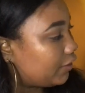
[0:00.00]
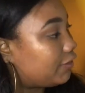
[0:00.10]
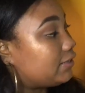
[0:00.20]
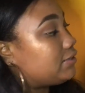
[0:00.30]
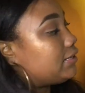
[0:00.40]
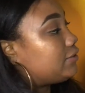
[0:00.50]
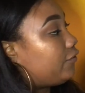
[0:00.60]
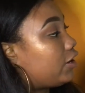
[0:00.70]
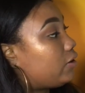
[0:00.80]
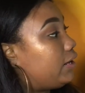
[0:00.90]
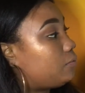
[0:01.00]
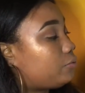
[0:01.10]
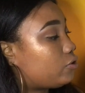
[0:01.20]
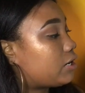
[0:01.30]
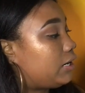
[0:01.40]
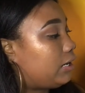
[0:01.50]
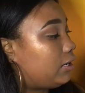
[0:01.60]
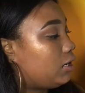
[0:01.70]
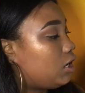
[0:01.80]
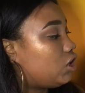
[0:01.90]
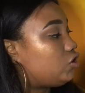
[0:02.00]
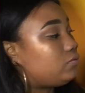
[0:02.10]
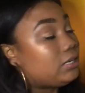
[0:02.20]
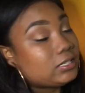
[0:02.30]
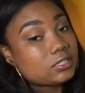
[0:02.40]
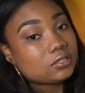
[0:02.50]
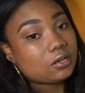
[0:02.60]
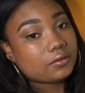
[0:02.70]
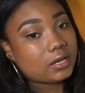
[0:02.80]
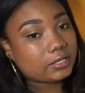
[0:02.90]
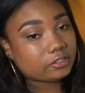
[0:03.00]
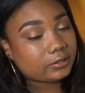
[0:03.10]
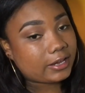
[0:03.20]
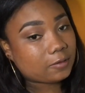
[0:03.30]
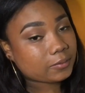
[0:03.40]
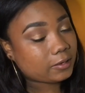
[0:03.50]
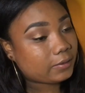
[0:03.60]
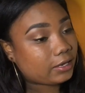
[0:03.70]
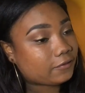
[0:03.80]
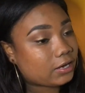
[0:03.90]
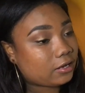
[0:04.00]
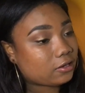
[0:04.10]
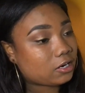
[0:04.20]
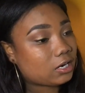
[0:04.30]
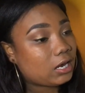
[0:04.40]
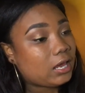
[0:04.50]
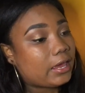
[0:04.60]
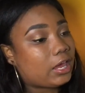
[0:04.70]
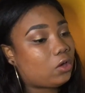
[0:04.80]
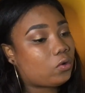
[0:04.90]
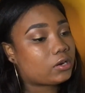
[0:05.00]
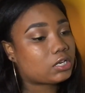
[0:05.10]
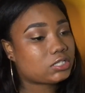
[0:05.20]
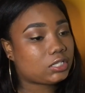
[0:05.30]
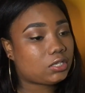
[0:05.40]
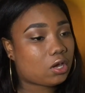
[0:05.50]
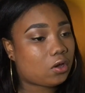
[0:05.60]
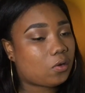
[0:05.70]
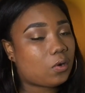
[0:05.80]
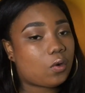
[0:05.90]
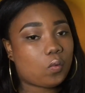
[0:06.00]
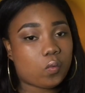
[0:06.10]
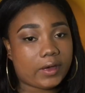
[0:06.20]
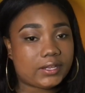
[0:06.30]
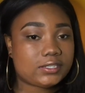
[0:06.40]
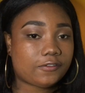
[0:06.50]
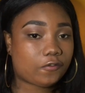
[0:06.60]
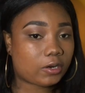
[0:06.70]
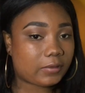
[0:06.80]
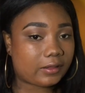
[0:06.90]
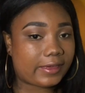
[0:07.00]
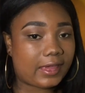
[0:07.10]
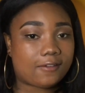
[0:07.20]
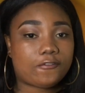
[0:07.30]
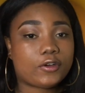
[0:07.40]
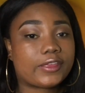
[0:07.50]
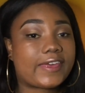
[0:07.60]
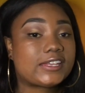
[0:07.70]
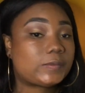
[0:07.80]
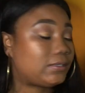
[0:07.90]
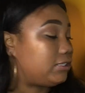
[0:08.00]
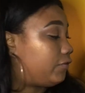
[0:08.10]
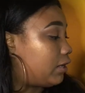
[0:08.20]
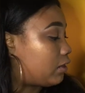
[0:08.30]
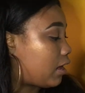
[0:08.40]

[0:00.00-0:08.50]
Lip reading: This is very important. You need to know the underlying pigment of color in order to know what to formulate for that specific